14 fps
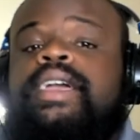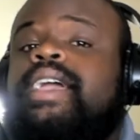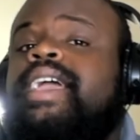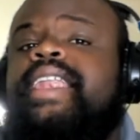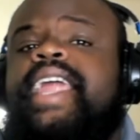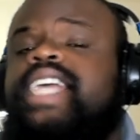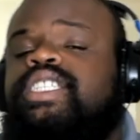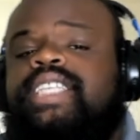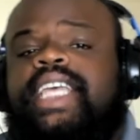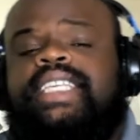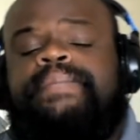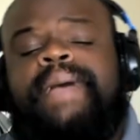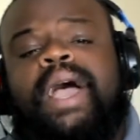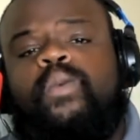And that's, that's
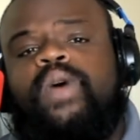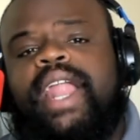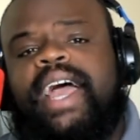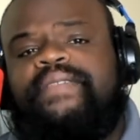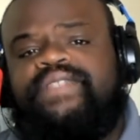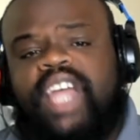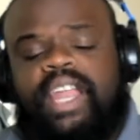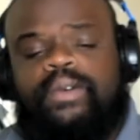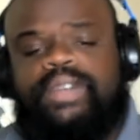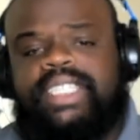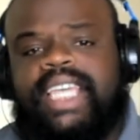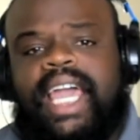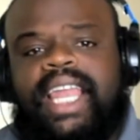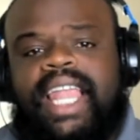about what I thought it was
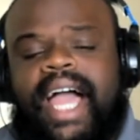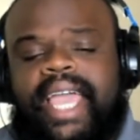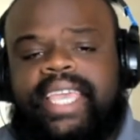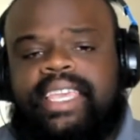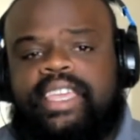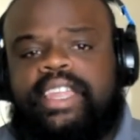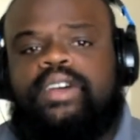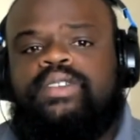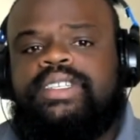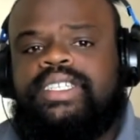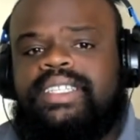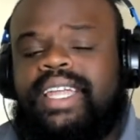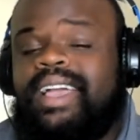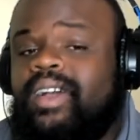kind of like, you know, it's
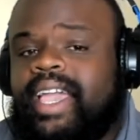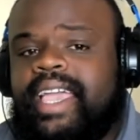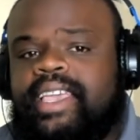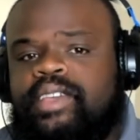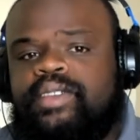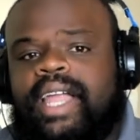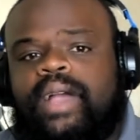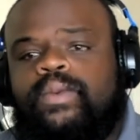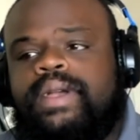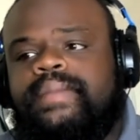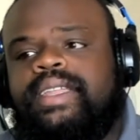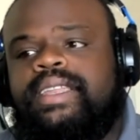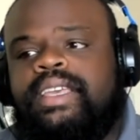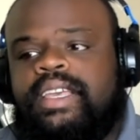just like, okay, you like
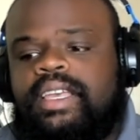women,